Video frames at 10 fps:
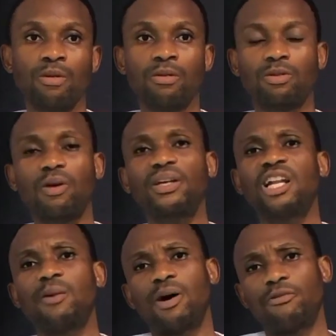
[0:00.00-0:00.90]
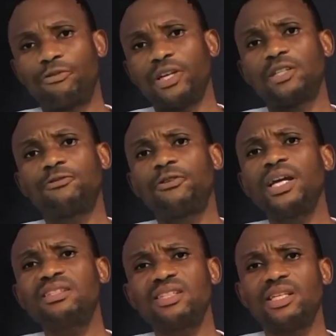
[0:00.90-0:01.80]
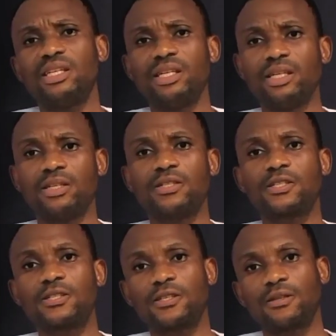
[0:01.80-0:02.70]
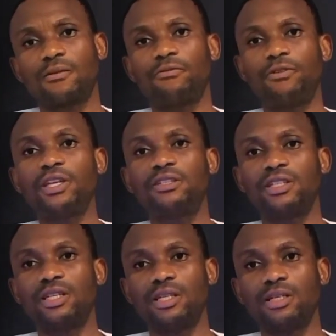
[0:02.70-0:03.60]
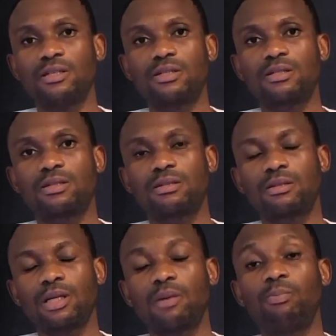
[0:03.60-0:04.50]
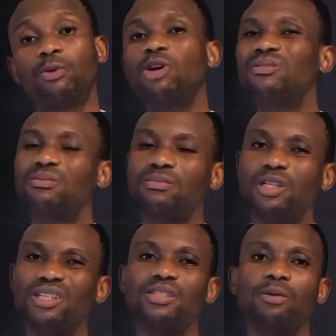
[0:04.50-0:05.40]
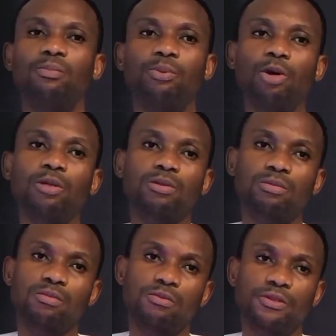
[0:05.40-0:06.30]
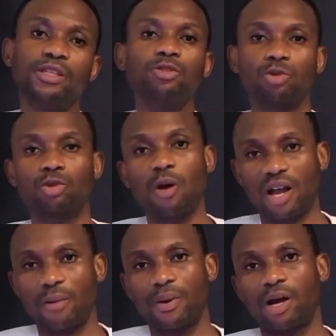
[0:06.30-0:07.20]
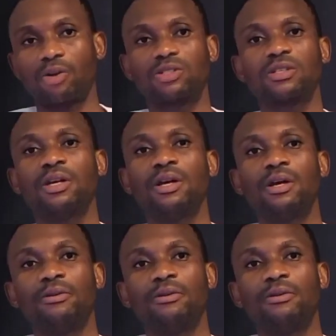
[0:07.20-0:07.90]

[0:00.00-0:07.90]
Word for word: talking about faith, faith is faith is a broad is a broad thing to mm. talk about. Mm.